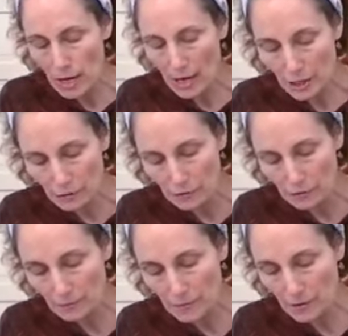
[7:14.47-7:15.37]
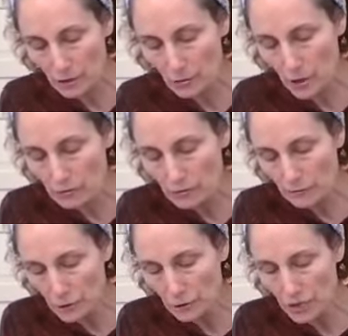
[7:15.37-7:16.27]
cut your own
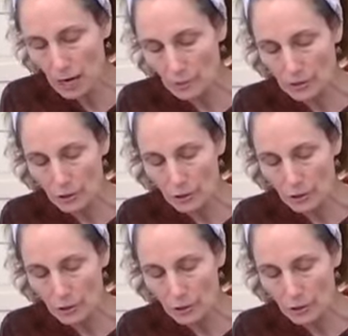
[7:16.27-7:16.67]
fruit up